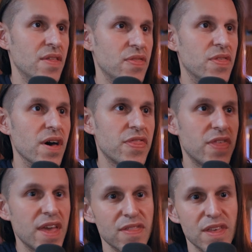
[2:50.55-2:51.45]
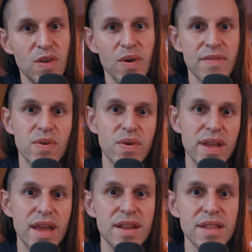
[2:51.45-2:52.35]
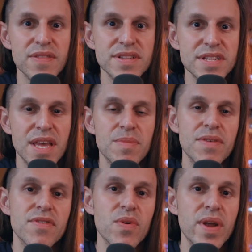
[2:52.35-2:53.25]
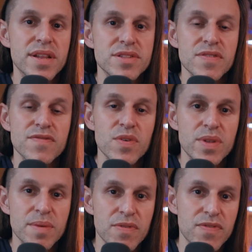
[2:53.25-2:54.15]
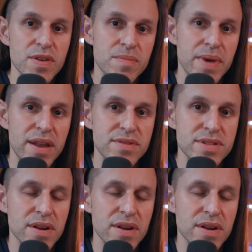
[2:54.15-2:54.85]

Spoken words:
the thing that you have created, like the scheme that you've created, so full depth of field matters